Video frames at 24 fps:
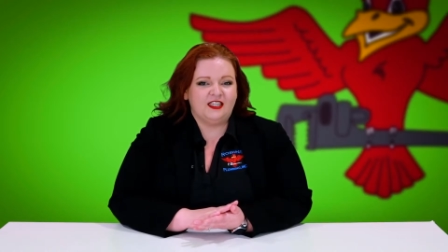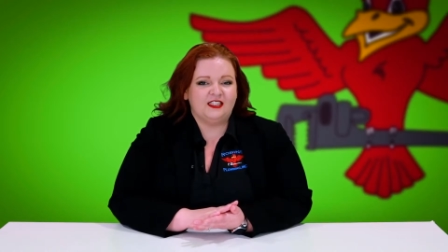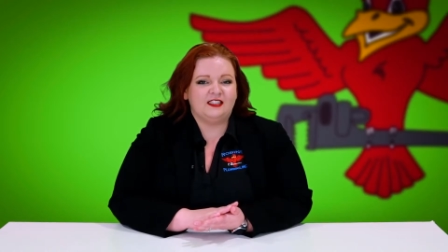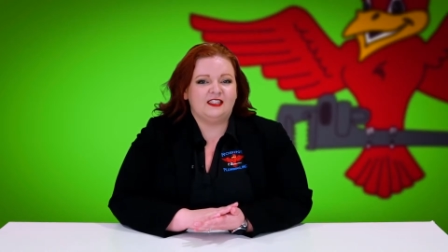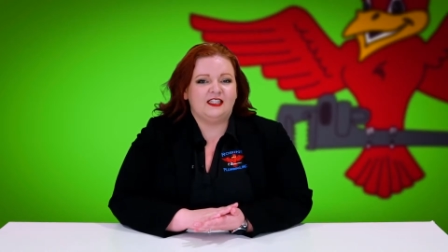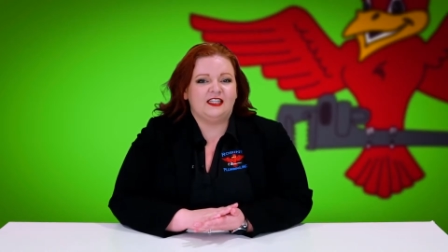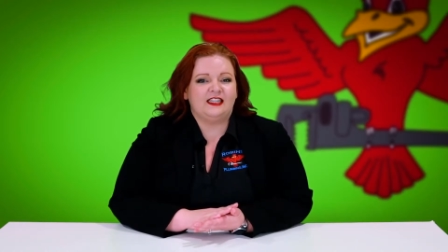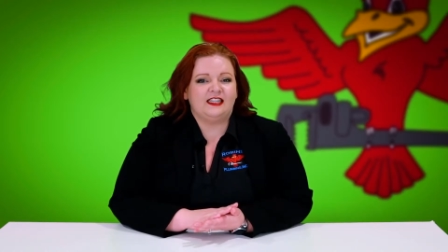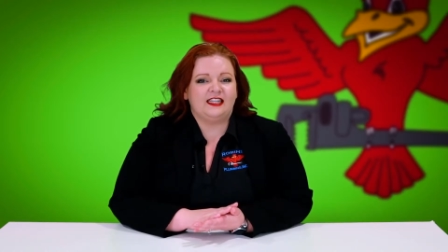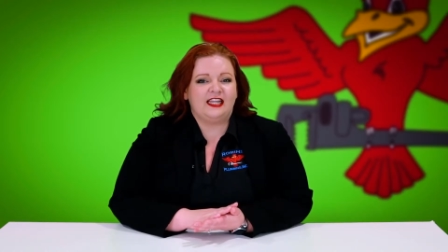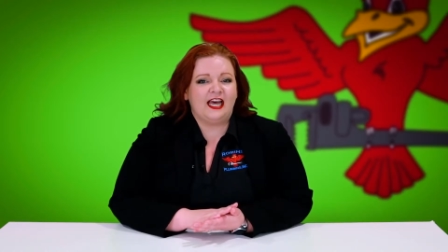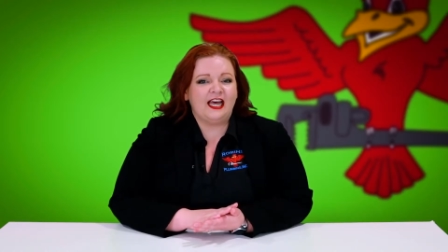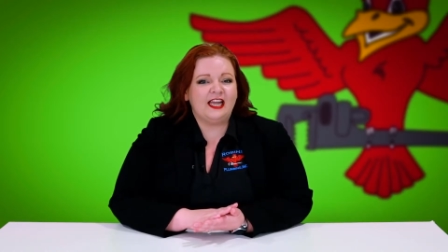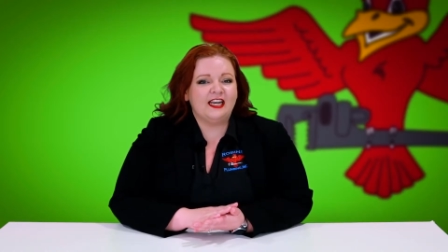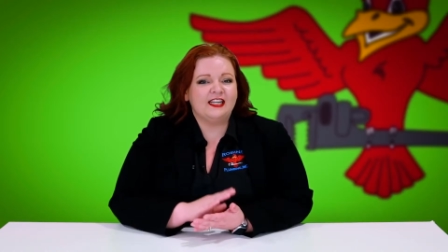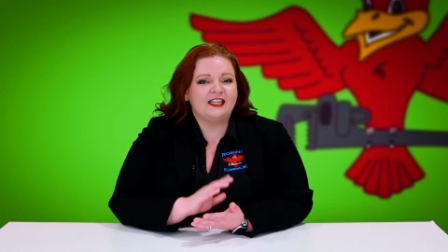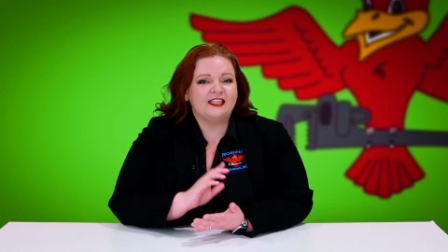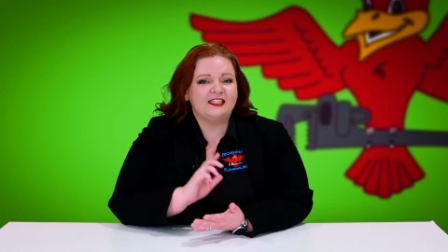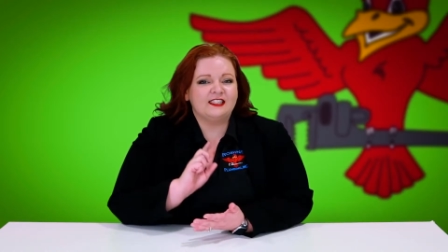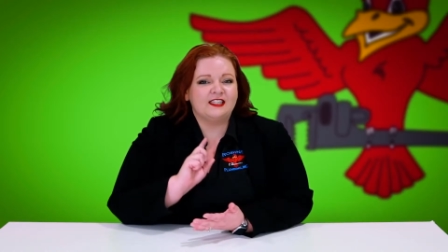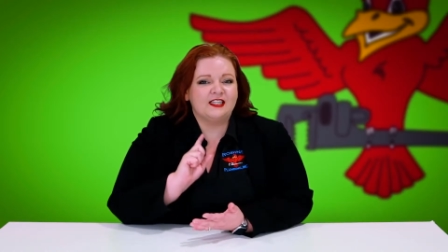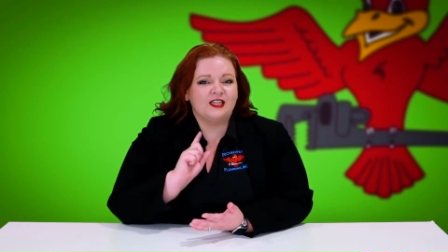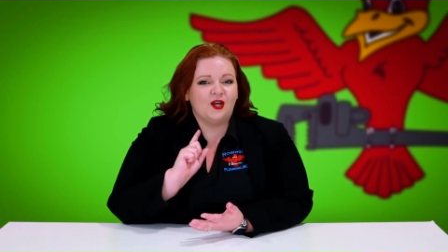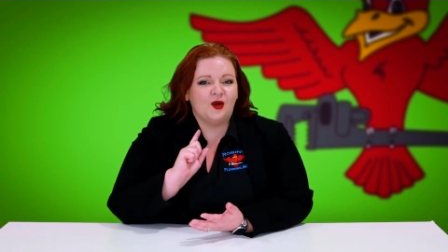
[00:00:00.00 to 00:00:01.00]
is that that
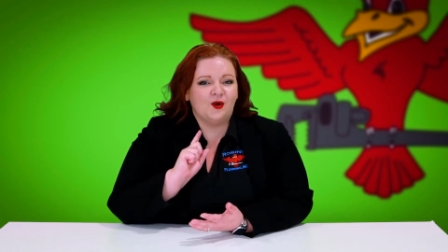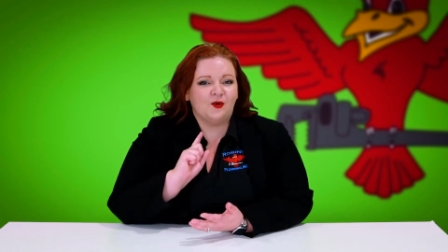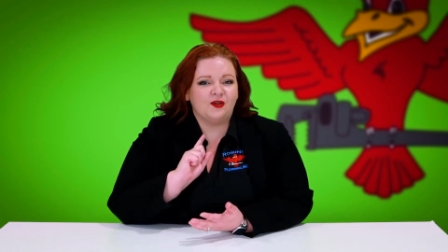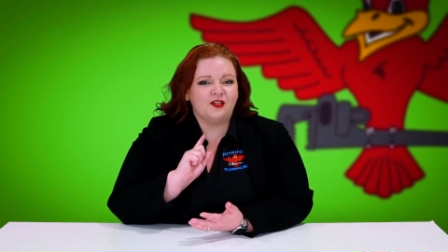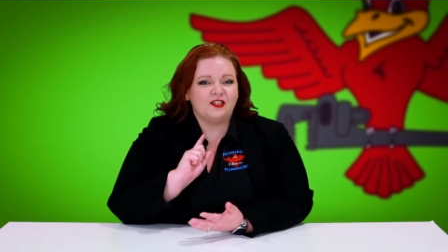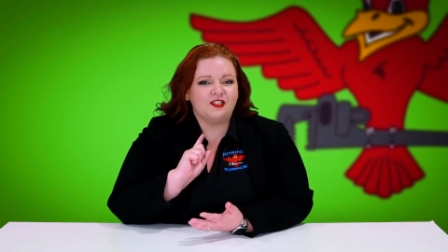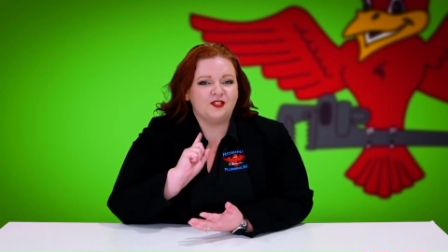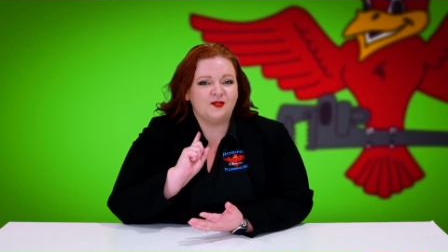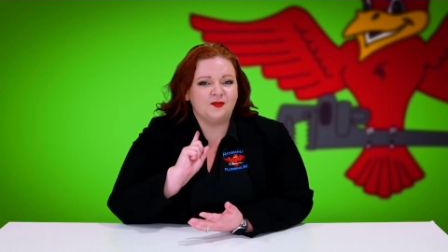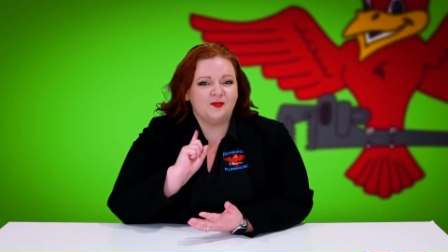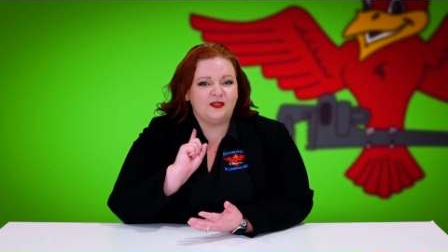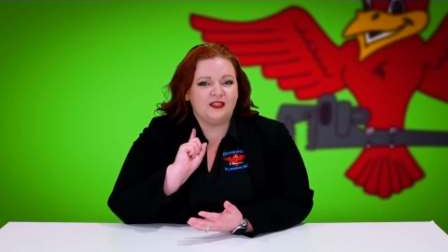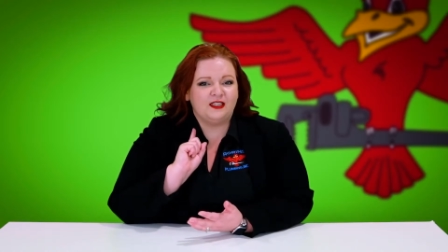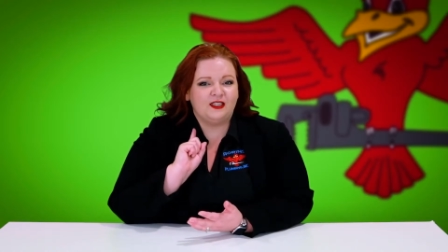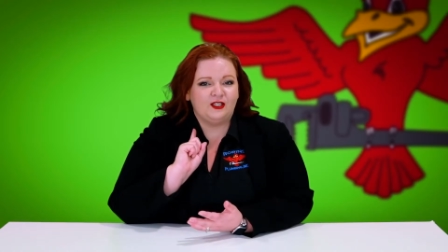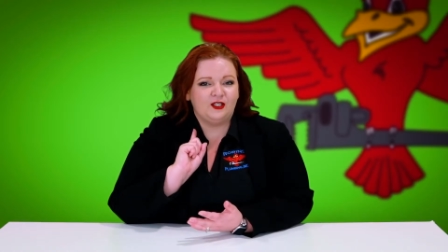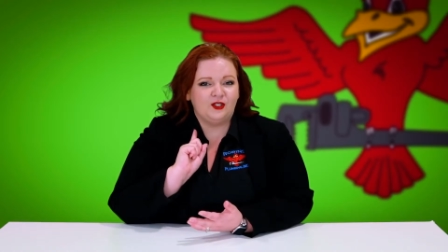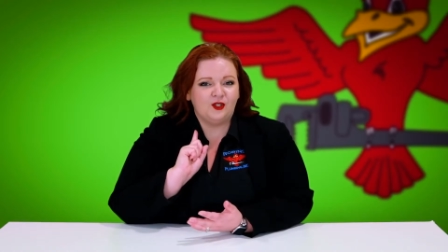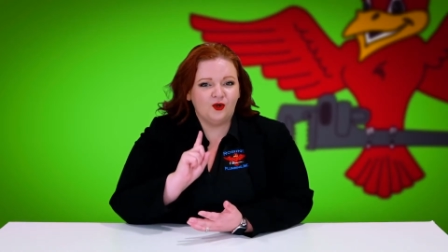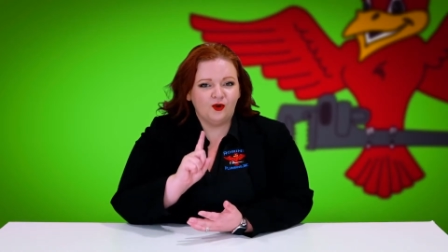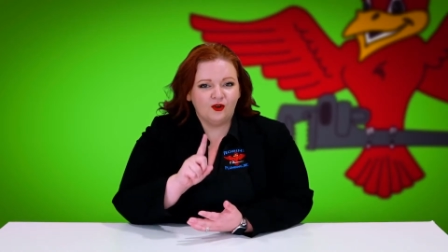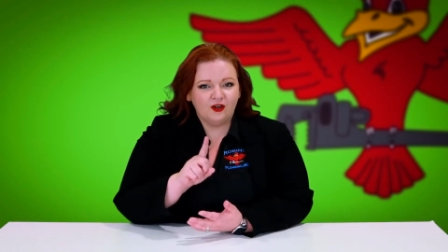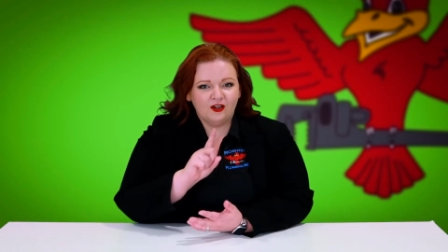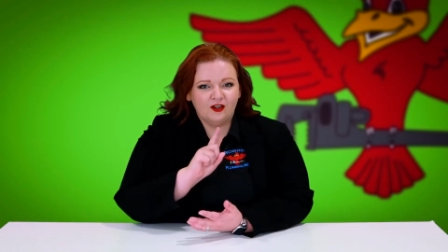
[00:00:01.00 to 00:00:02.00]
isn't going to be
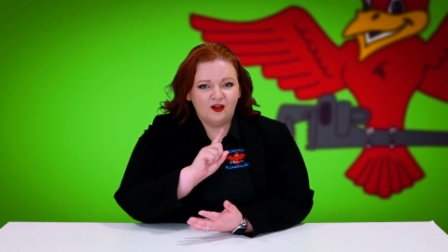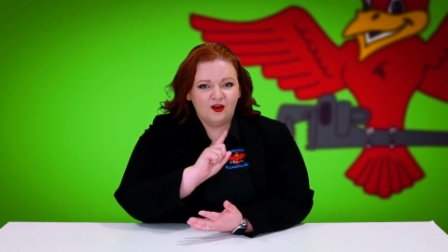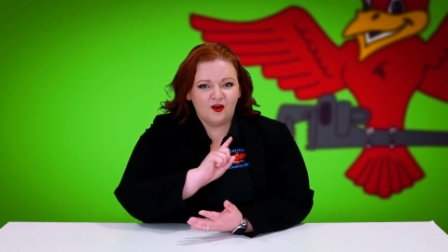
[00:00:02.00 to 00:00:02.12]
your